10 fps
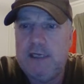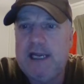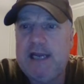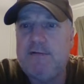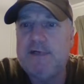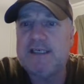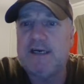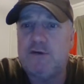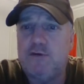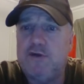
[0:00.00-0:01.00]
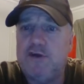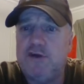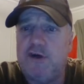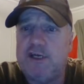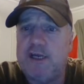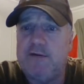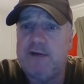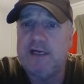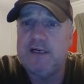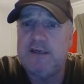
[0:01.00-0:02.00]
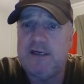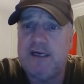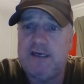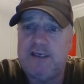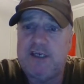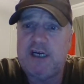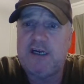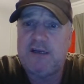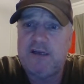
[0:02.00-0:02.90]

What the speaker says: How is Uncle Dunai going, Janet?